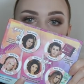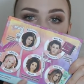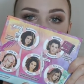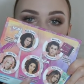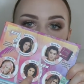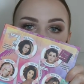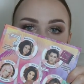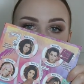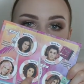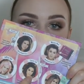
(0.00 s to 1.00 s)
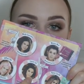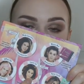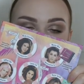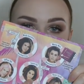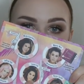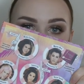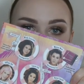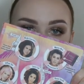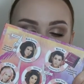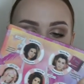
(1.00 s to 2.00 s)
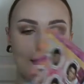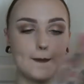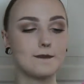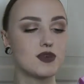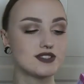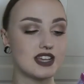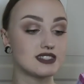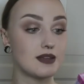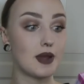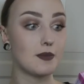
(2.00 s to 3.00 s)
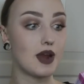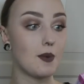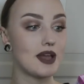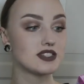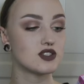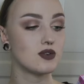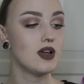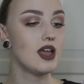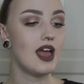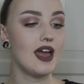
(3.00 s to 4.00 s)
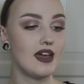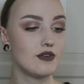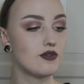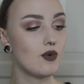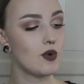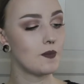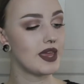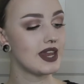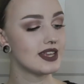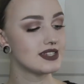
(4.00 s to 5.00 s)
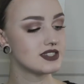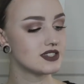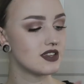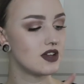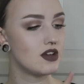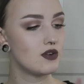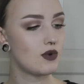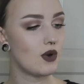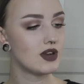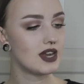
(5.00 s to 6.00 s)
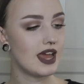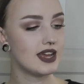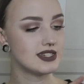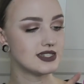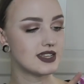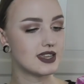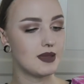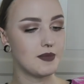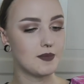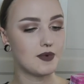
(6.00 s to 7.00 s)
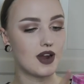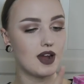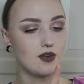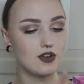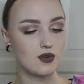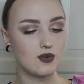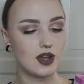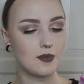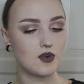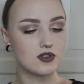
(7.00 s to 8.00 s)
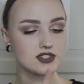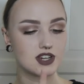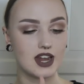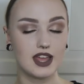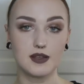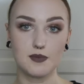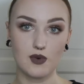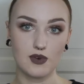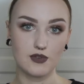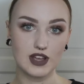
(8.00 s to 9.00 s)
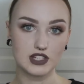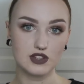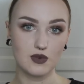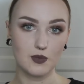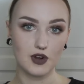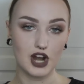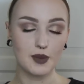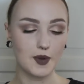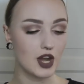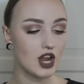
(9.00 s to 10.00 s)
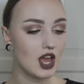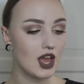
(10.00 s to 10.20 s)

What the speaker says: One full size, precisely my brow pencil, and four minis: the roller lash, the gimme brow, the hula bronzer, and the professional primer.